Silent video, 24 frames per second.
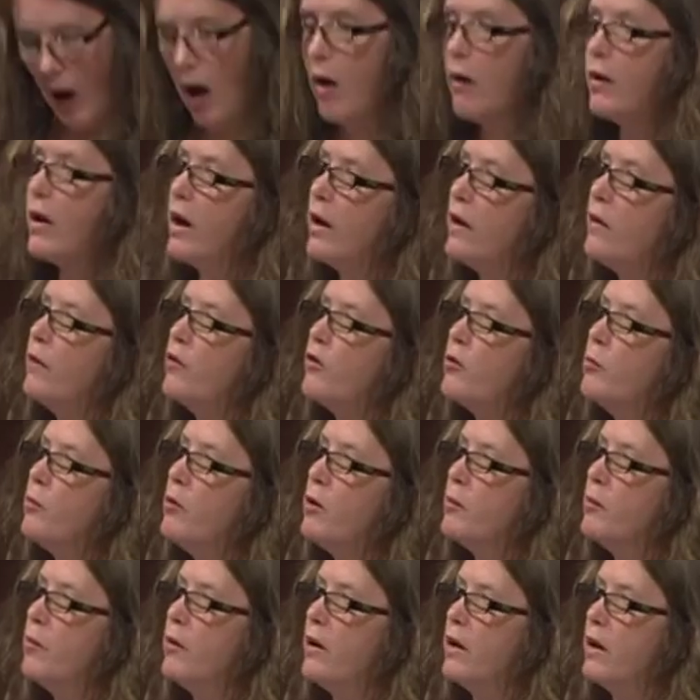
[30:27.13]
not in this
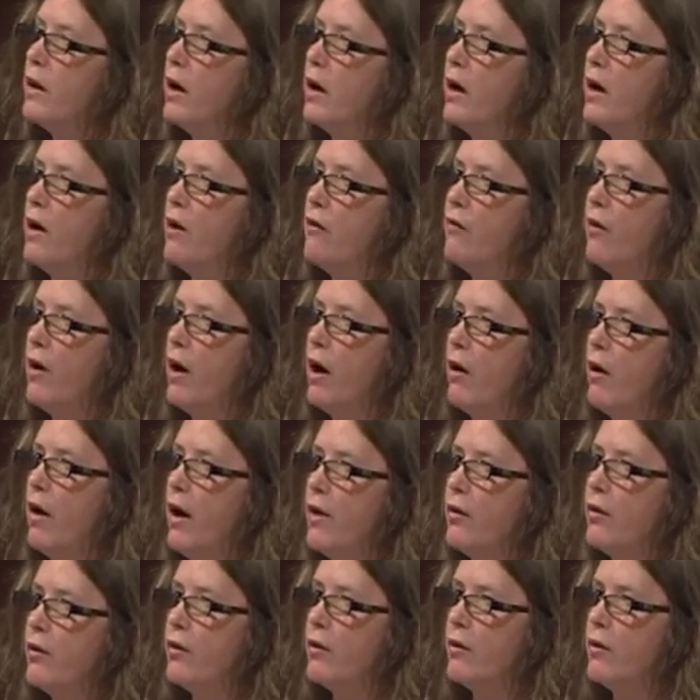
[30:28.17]
book, but are
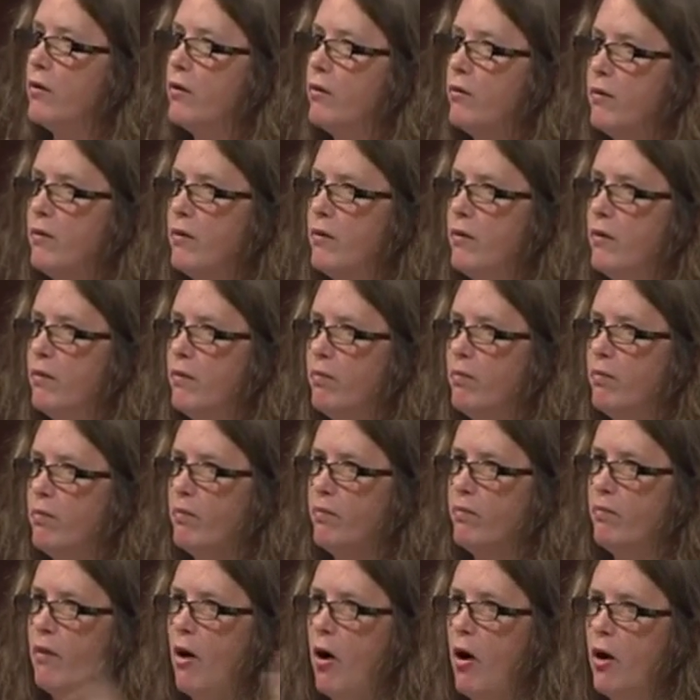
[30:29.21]
either
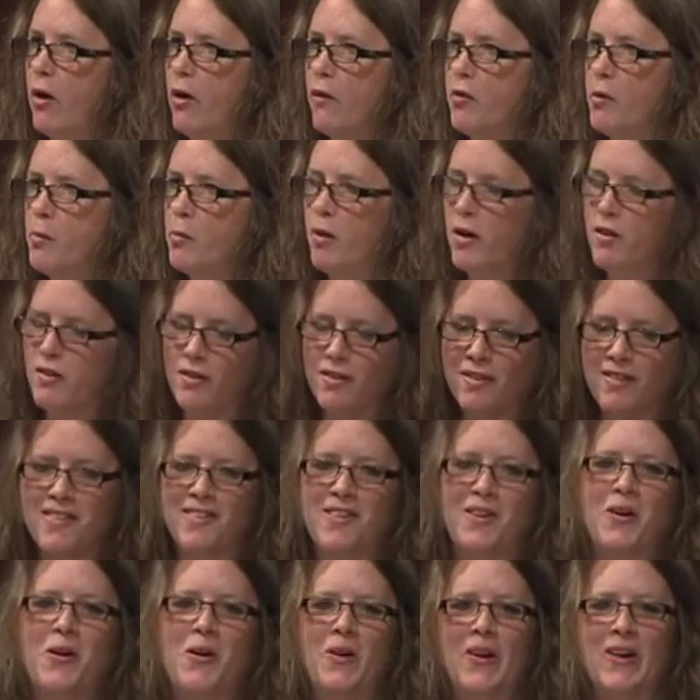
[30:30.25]
hot off the presses
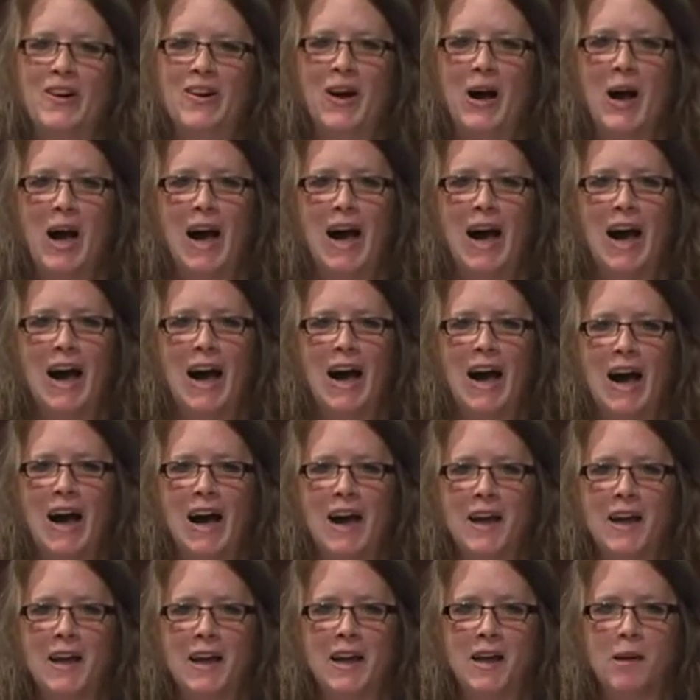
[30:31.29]
or
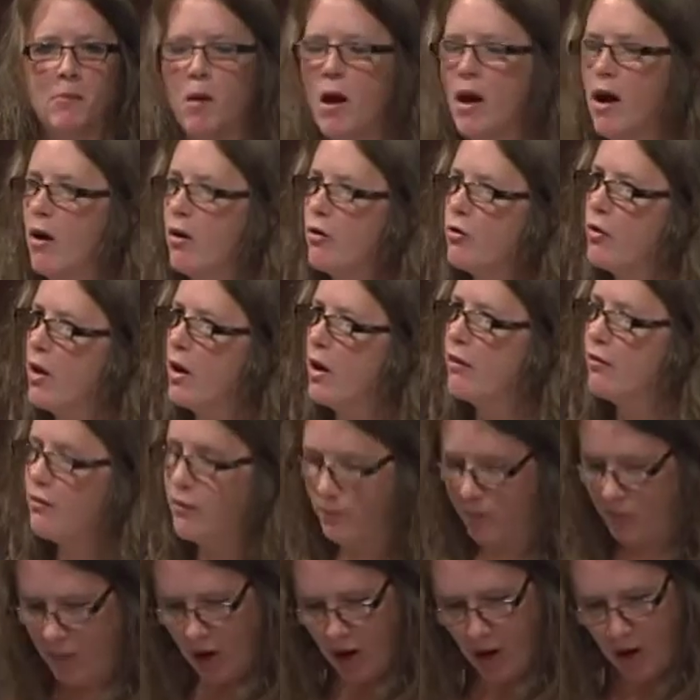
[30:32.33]
in my hard drive,
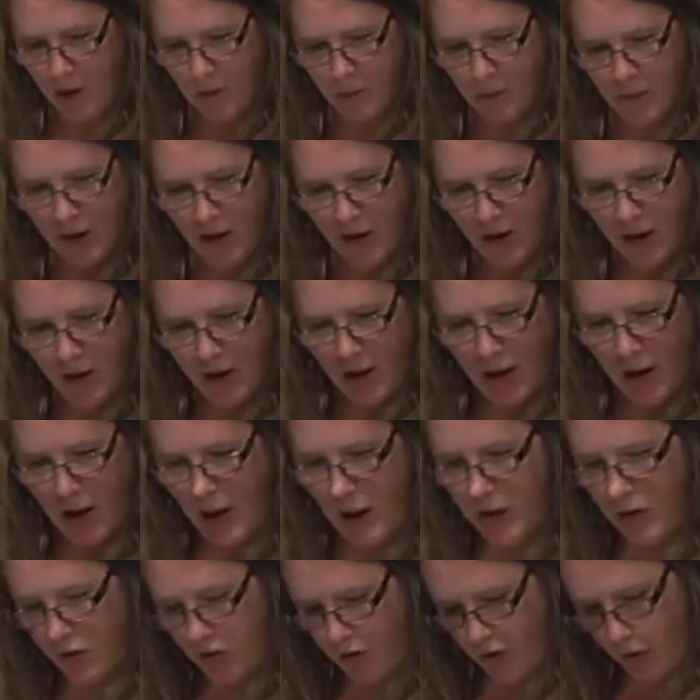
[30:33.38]

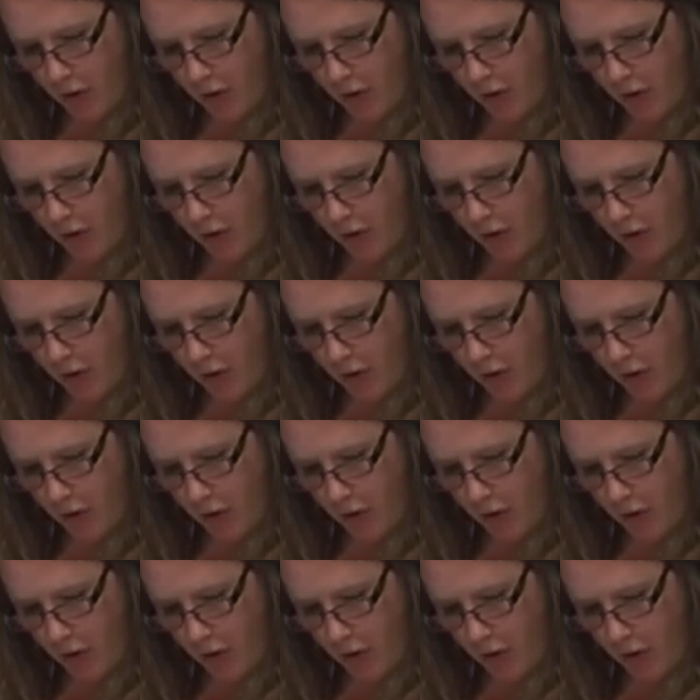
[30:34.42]
and share